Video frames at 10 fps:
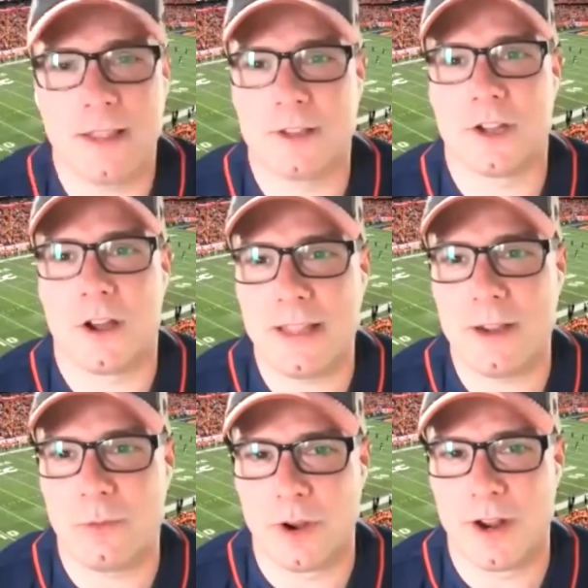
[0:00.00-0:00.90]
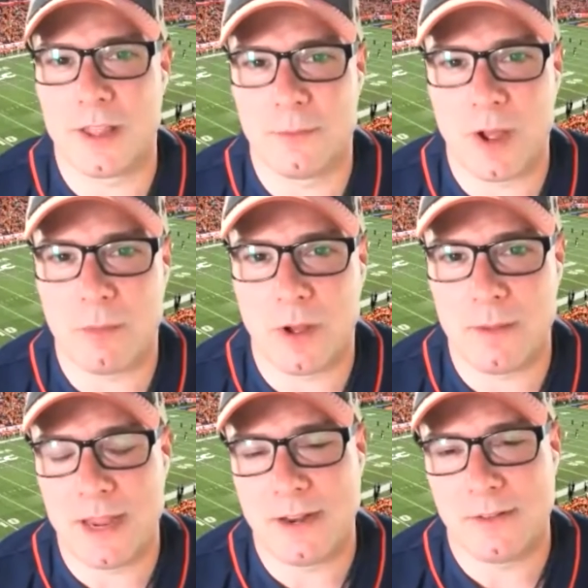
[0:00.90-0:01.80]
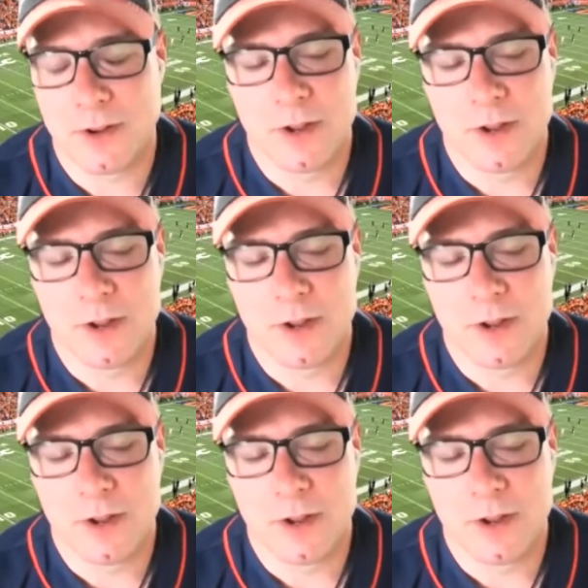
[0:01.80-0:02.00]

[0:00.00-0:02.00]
so. I think we're in on the bubble. I mean,